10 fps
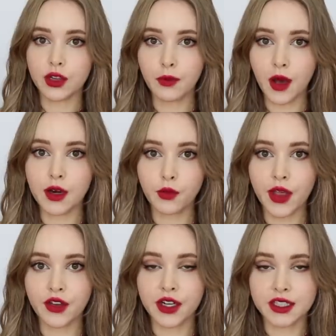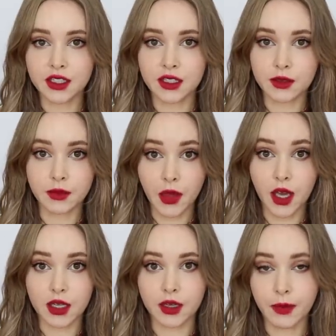the bottom, whether it's
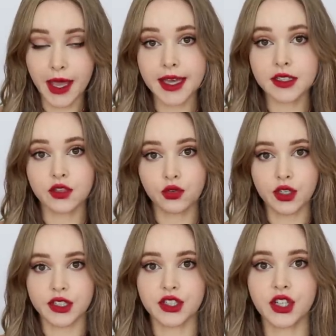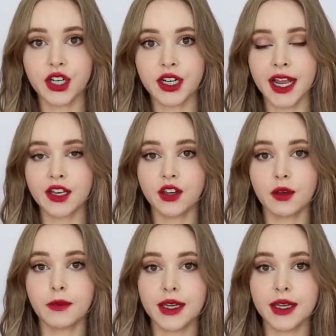a pants or a skirt, and you can